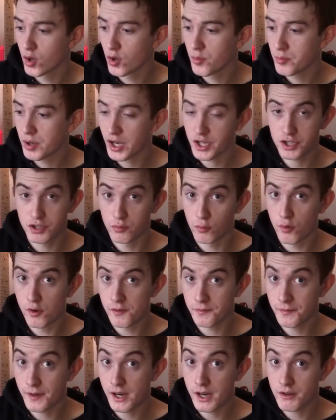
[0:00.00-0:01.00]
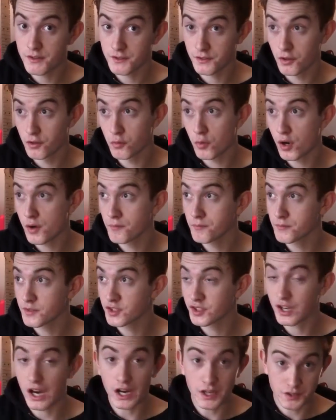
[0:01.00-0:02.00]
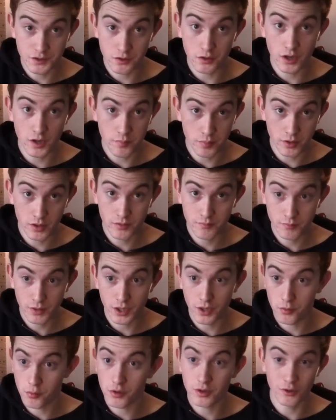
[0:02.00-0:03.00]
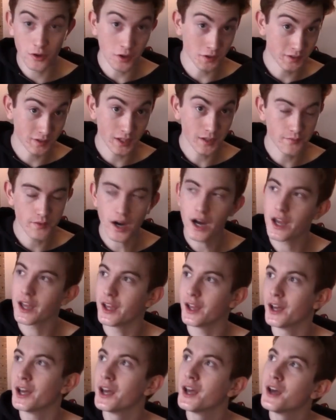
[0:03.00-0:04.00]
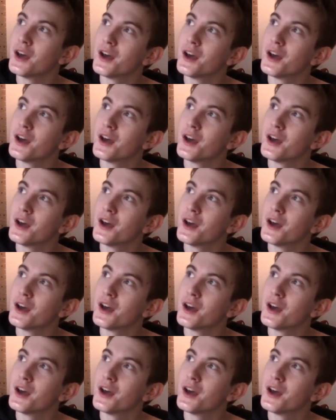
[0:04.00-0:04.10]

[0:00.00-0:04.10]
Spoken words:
Passion Warfare is another one. Skyscraper, by another one, a lot of Steve Vai here.